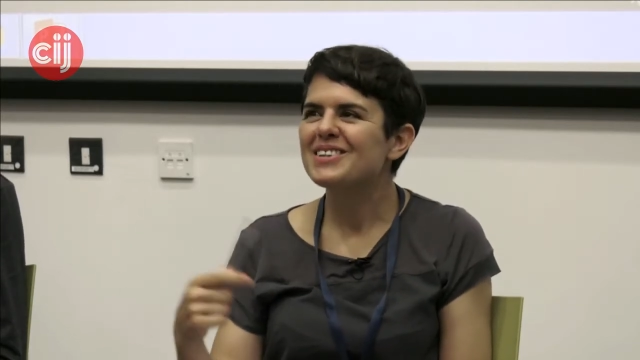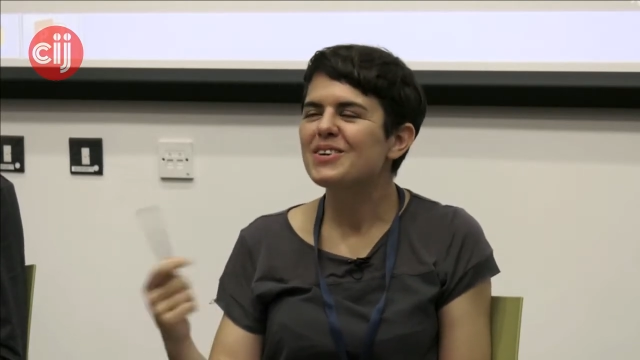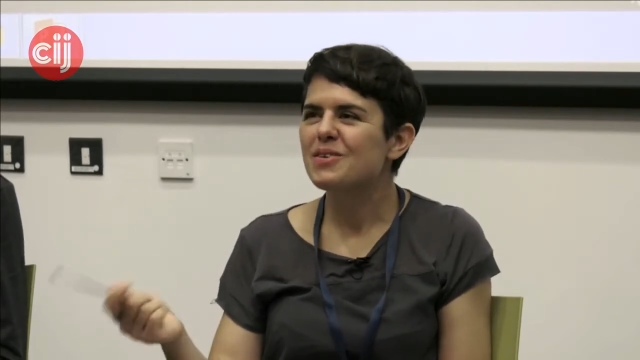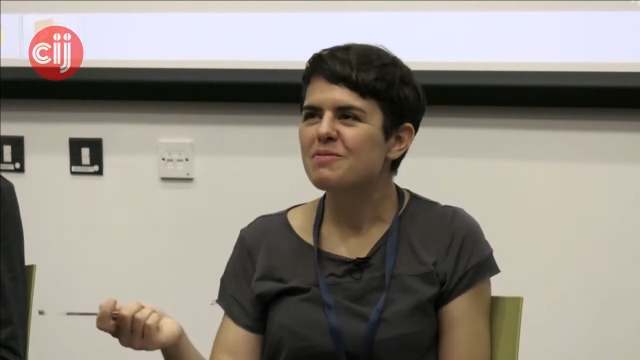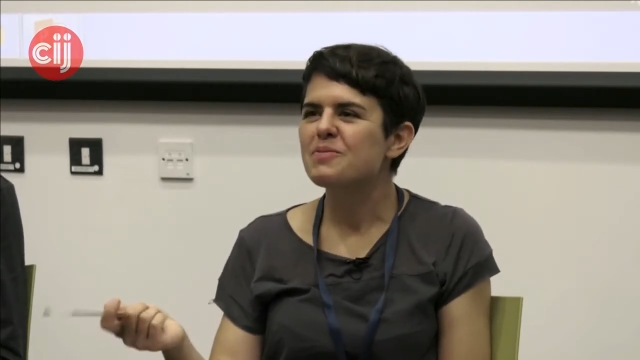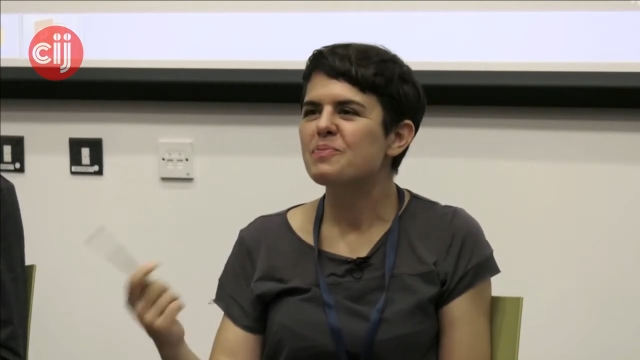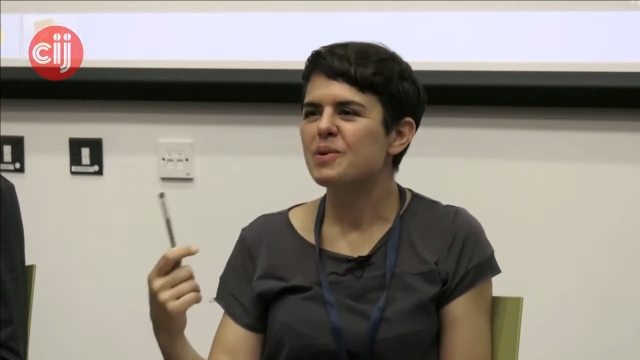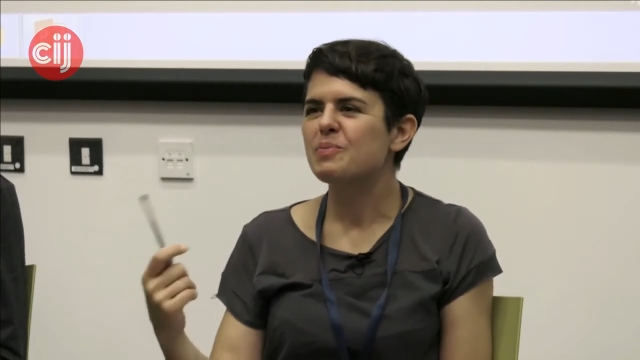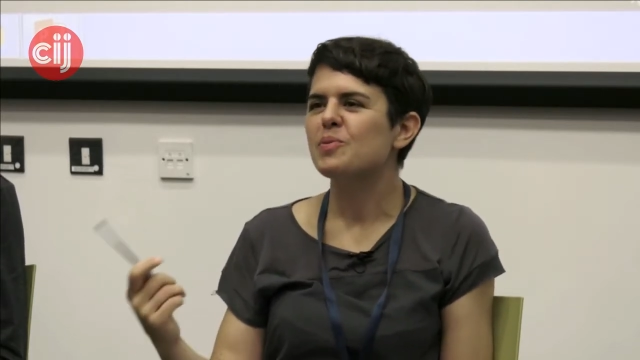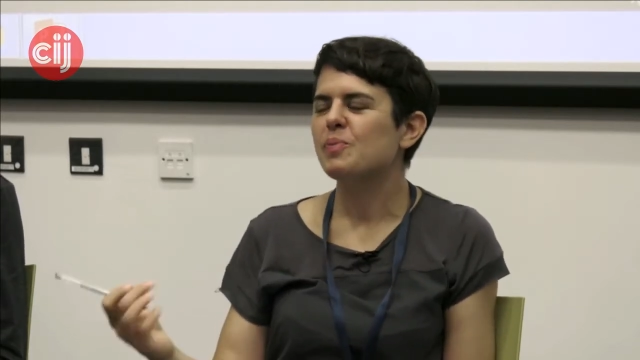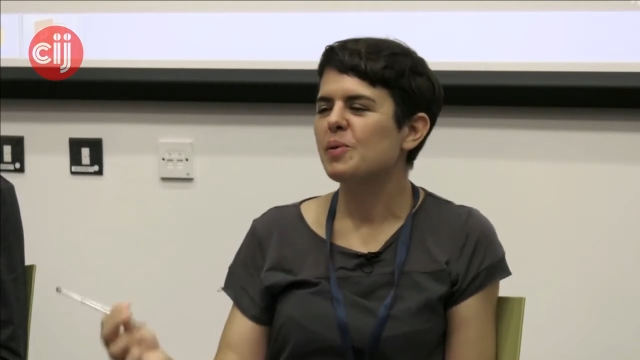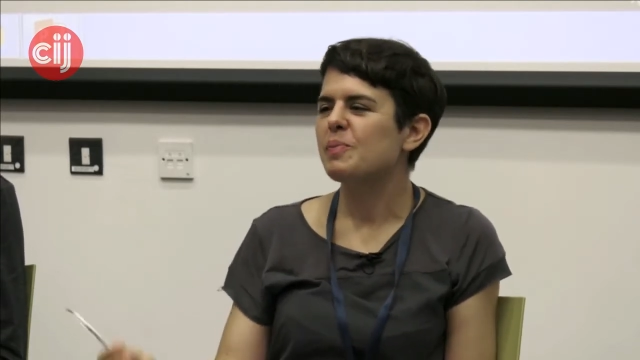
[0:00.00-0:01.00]
often
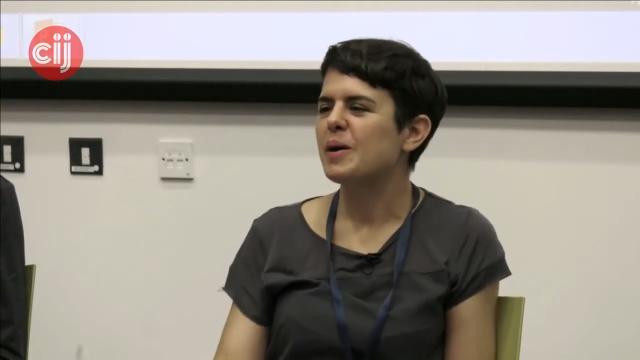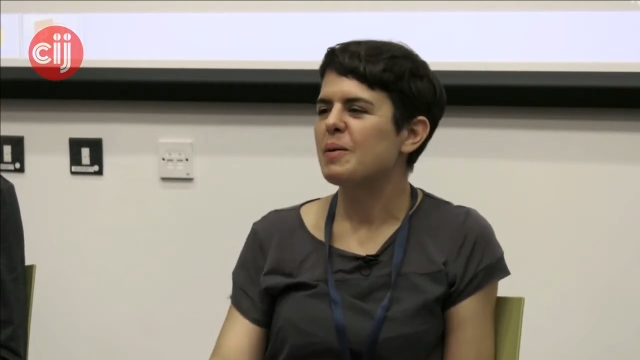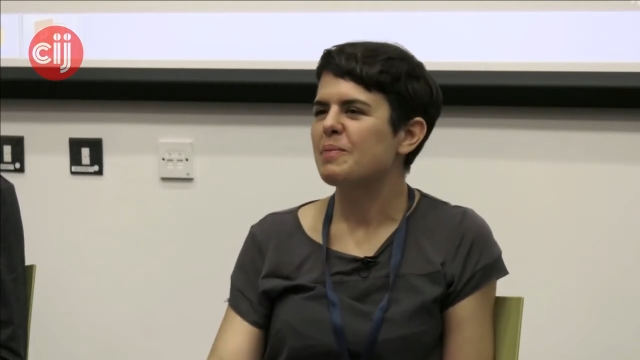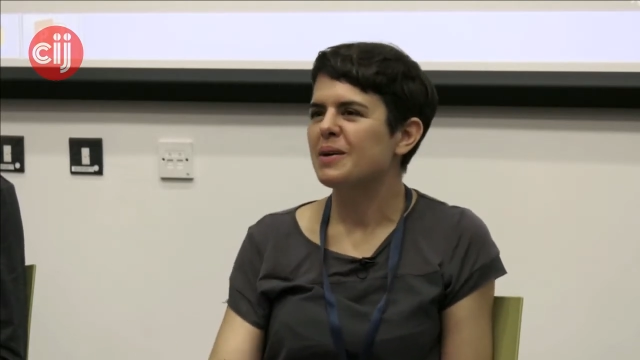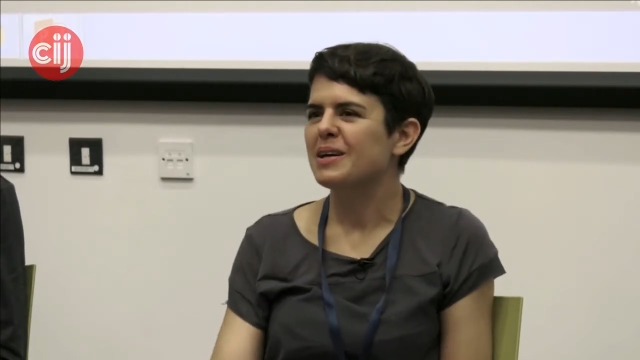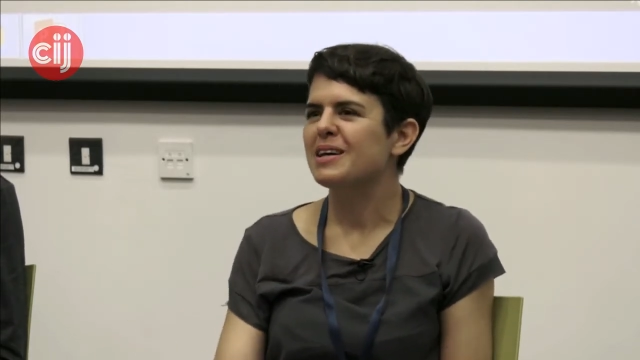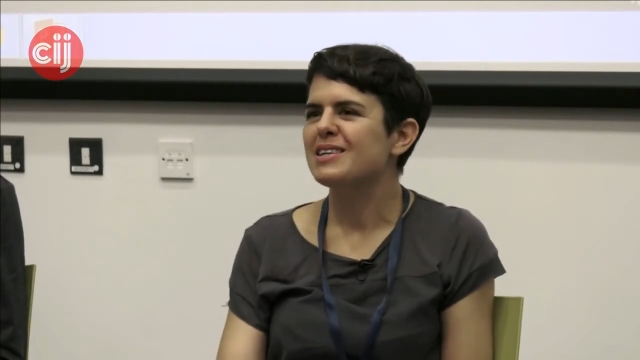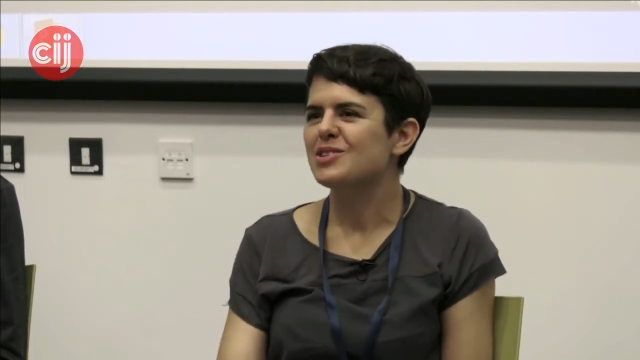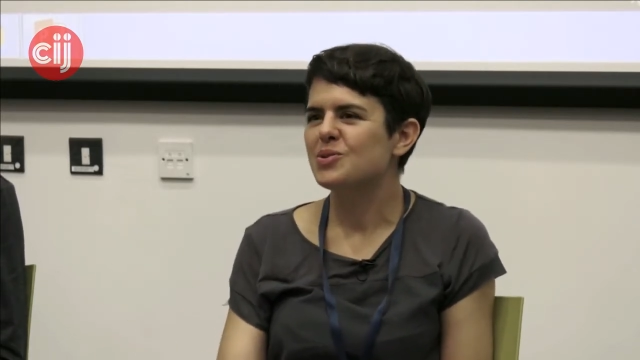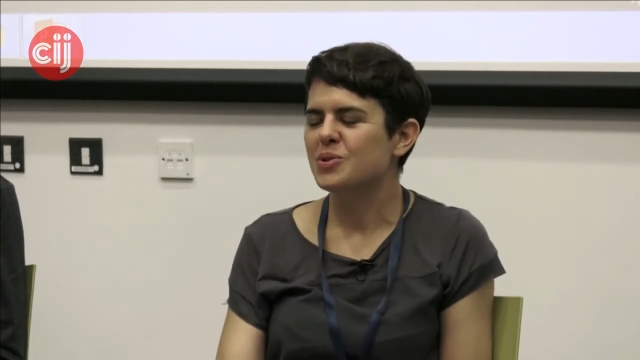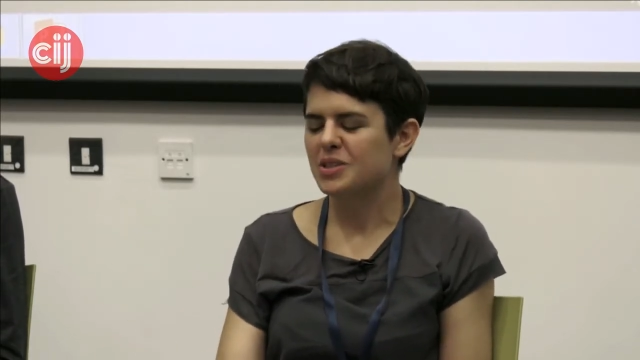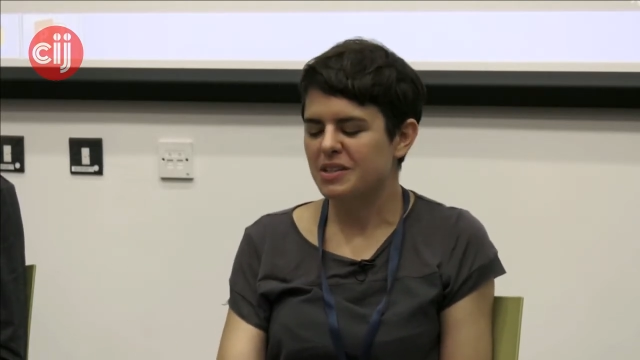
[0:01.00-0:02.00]
people pop up at
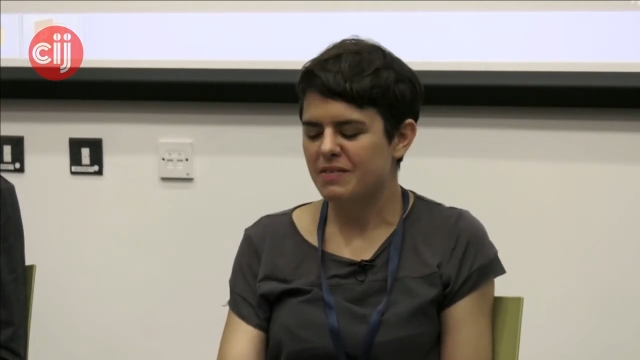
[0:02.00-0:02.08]
talks and